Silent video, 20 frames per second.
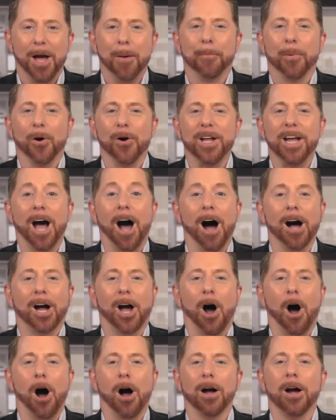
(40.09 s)
Bernie
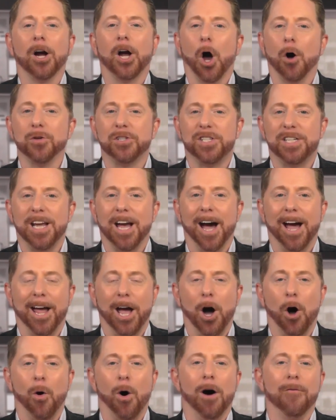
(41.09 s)
Akong,
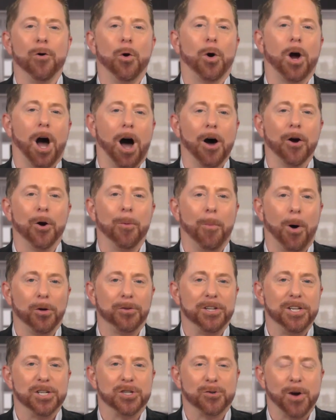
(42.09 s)
co-CIO of O'Connor
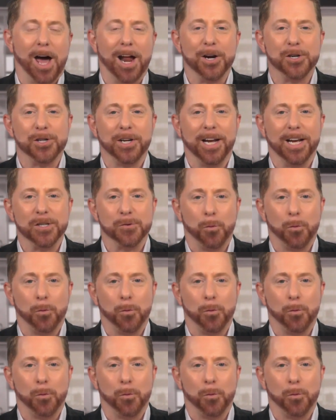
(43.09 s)
Multi-Strategy,